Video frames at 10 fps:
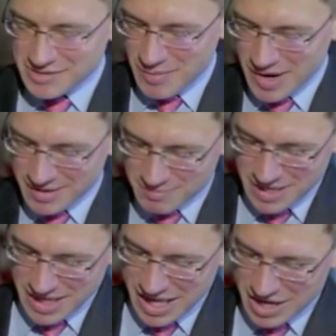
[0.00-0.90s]
So I want to
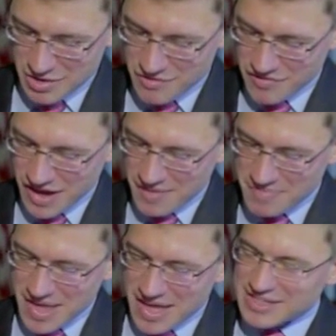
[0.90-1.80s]
begin.
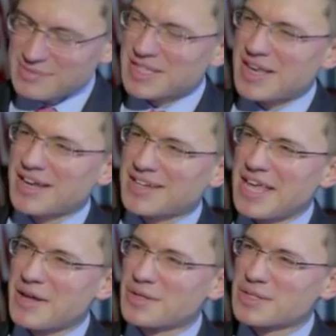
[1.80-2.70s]
It seems that not a
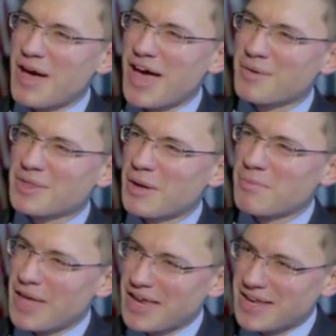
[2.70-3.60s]
day goes by
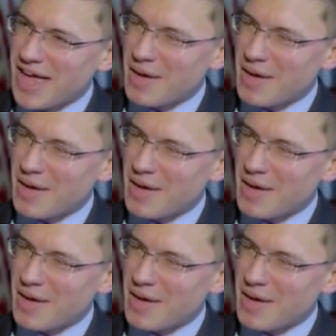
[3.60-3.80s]
without Bain